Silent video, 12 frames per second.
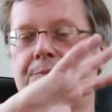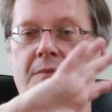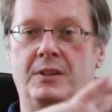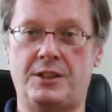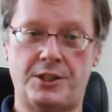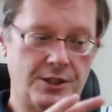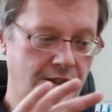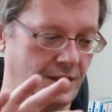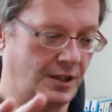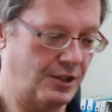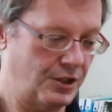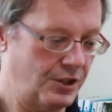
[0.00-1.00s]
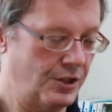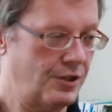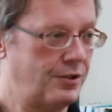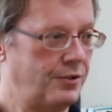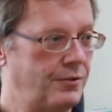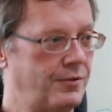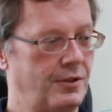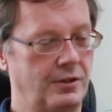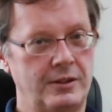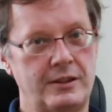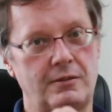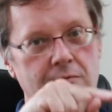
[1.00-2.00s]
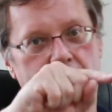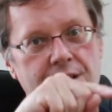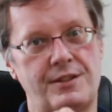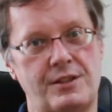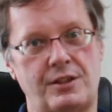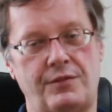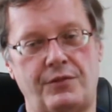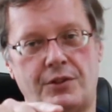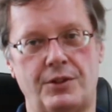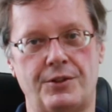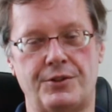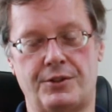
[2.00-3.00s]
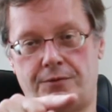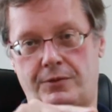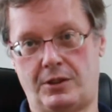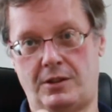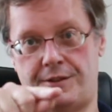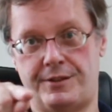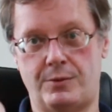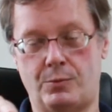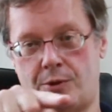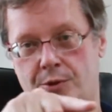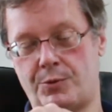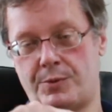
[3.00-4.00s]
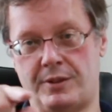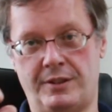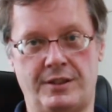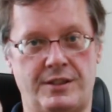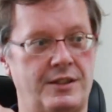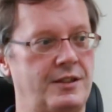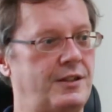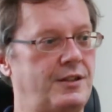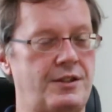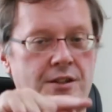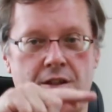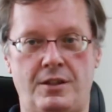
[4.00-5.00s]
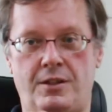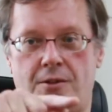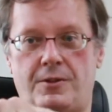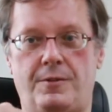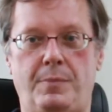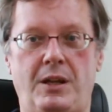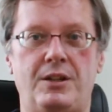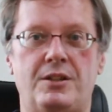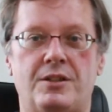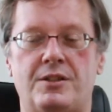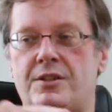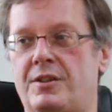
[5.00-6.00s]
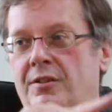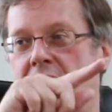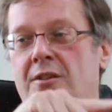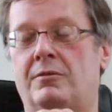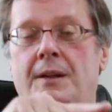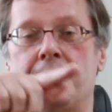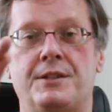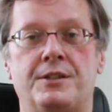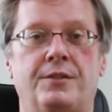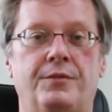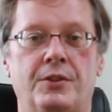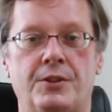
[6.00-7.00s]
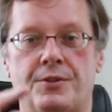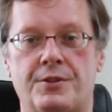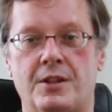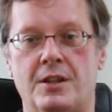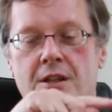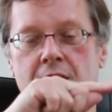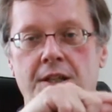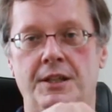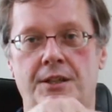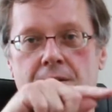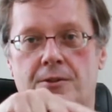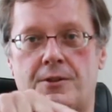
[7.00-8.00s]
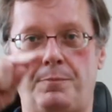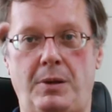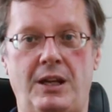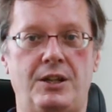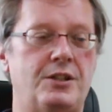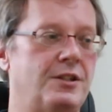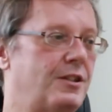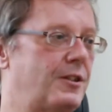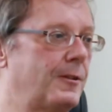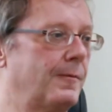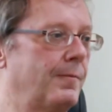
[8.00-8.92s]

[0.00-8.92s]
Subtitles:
This is in addition to the little rises and falls over content words within the sentence, the art of patience, there are little rises and falls, the art of patience.